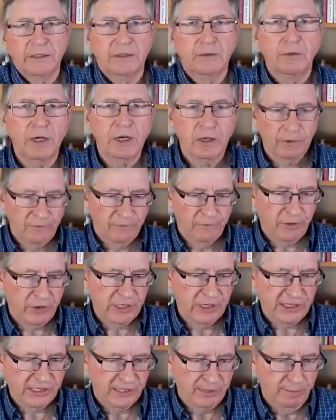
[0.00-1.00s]
Well,
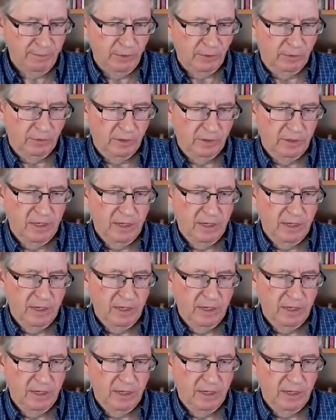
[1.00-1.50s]
very simple.